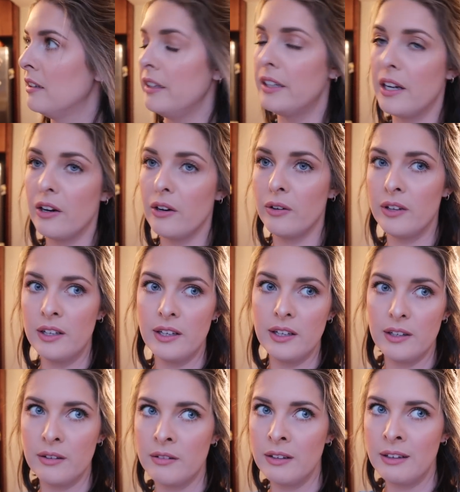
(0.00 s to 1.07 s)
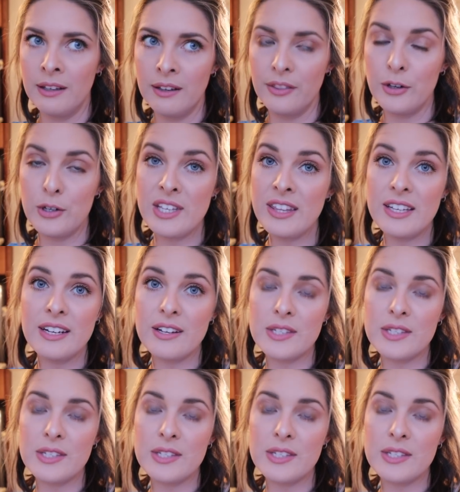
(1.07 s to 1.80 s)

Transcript: You know, there's nothing